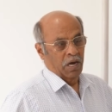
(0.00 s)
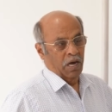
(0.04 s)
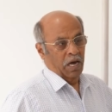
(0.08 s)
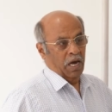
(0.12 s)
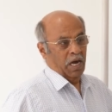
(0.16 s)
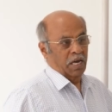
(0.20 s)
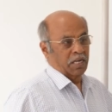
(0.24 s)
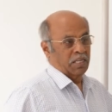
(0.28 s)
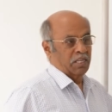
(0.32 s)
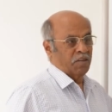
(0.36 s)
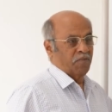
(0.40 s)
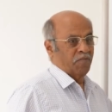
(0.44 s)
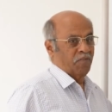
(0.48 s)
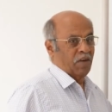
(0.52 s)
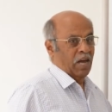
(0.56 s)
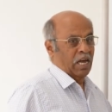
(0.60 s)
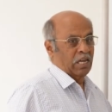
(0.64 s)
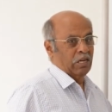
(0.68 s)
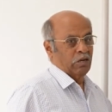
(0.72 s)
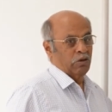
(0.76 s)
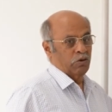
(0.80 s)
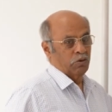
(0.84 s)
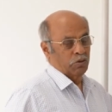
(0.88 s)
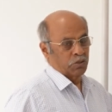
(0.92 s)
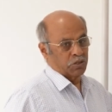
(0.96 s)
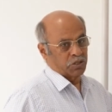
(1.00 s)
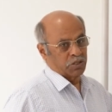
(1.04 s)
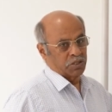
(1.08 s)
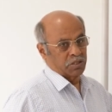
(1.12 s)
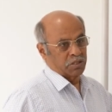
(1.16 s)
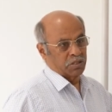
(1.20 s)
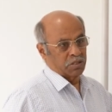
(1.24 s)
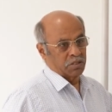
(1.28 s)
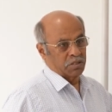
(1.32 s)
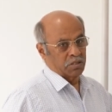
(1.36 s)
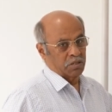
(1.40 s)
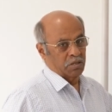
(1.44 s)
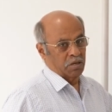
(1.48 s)
and the
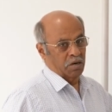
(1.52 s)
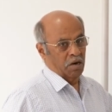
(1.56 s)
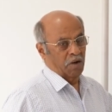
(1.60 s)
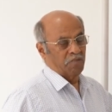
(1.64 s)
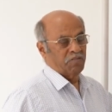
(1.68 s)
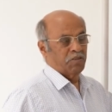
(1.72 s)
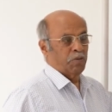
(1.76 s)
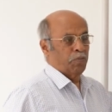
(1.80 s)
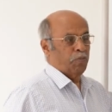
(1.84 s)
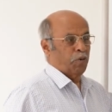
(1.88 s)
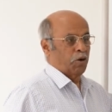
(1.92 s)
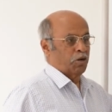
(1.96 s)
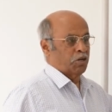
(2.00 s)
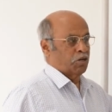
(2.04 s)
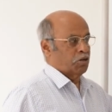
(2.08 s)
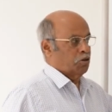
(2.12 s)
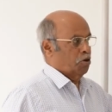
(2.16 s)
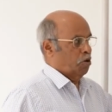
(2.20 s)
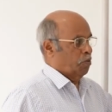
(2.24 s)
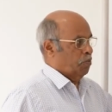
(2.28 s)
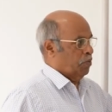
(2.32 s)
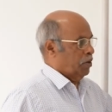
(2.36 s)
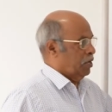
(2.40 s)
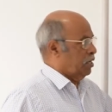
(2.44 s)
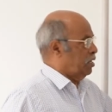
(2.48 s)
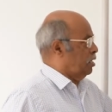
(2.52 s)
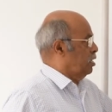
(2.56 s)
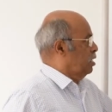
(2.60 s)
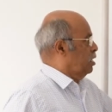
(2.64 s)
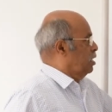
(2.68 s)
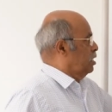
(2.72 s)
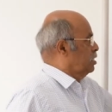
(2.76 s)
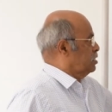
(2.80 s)
values of the polynomial,